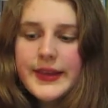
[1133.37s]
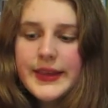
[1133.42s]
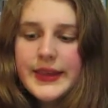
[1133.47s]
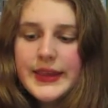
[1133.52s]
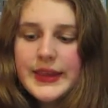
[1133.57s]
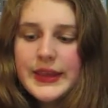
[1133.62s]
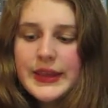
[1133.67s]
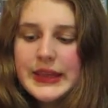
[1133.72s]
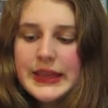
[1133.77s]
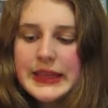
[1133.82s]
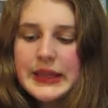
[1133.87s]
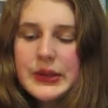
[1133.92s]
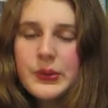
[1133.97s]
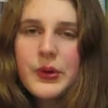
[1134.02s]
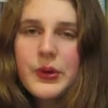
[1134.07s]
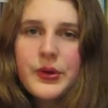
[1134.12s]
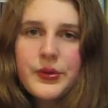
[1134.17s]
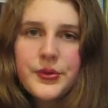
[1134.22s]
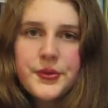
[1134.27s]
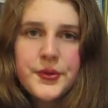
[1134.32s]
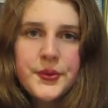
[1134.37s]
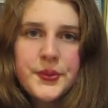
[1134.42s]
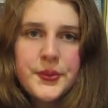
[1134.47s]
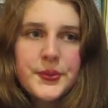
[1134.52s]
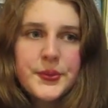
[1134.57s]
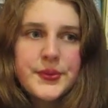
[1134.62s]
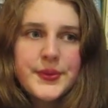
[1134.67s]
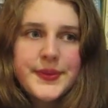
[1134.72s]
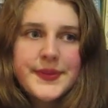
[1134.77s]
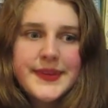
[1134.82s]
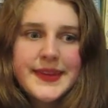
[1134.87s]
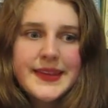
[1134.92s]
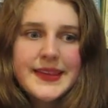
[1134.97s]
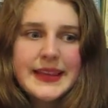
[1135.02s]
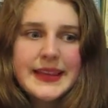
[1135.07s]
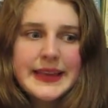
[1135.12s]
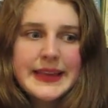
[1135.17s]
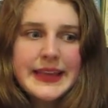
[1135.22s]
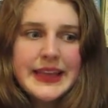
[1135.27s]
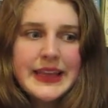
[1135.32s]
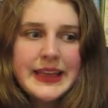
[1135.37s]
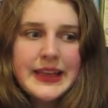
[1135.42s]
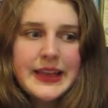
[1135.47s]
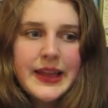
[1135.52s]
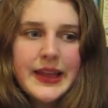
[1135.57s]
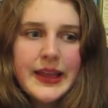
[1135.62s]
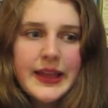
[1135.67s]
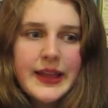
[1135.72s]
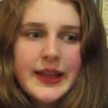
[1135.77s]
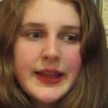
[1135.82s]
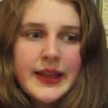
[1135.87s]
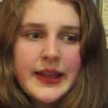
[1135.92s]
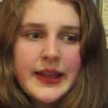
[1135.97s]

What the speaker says: you also see that he